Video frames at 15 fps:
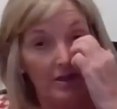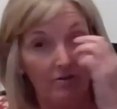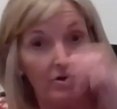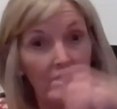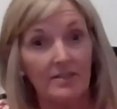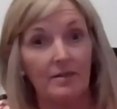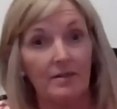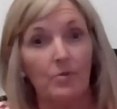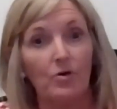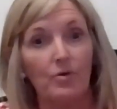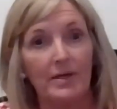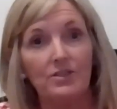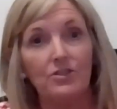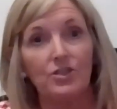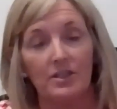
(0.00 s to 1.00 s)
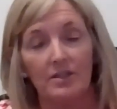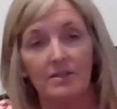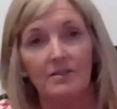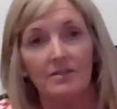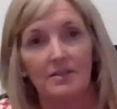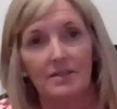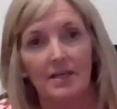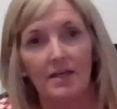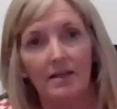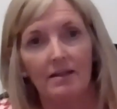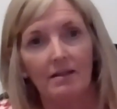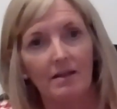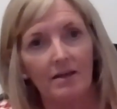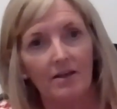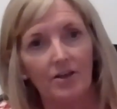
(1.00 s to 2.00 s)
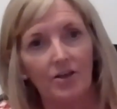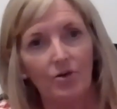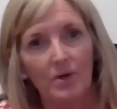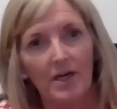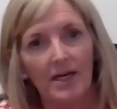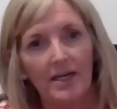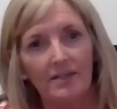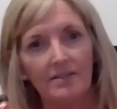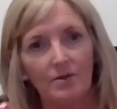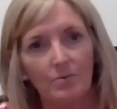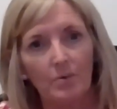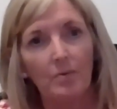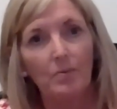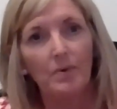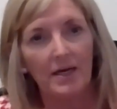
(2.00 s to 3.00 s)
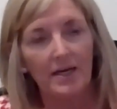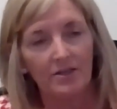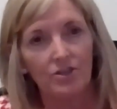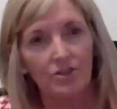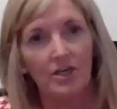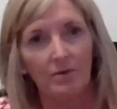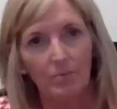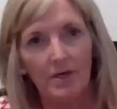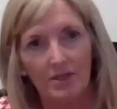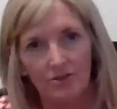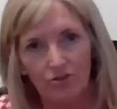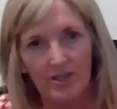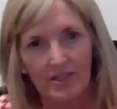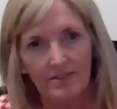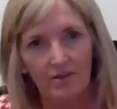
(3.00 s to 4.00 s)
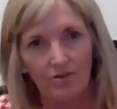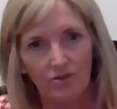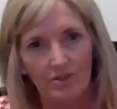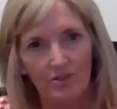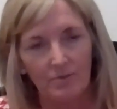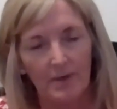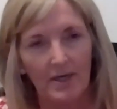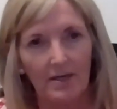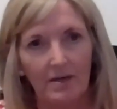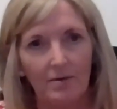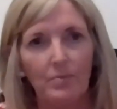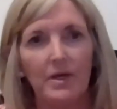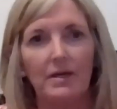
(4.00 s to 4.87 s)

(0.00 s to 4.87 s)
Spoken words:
there are some questions in the Q&A, so we'll address those as well.